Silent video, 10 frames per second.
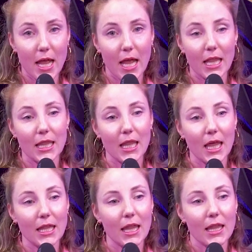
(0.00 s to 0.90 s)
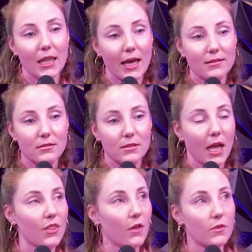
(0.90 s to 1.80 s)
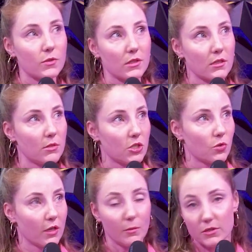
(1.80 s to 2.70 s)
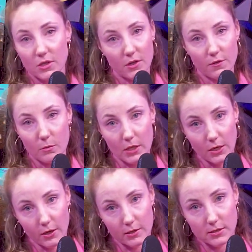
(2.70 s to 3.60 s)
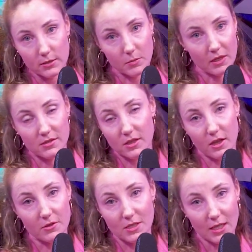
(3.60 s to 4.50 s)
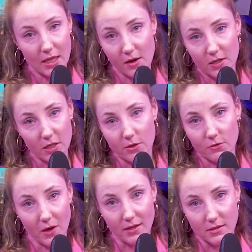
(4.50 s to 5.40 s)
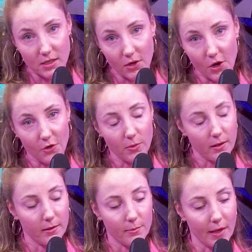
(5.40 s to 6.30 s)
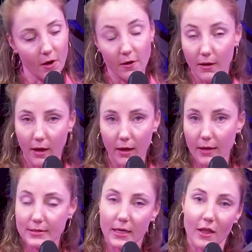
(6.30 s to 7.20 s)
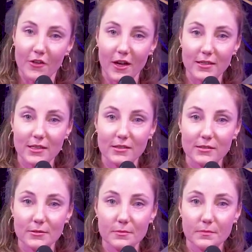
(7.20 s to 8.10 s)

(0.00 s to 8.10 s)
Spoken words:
And that's, I thought this was going to be a short episode, if I'm being honest, because I thought I was going to get on here and rant and go, but my heart, I guess, had other ideas.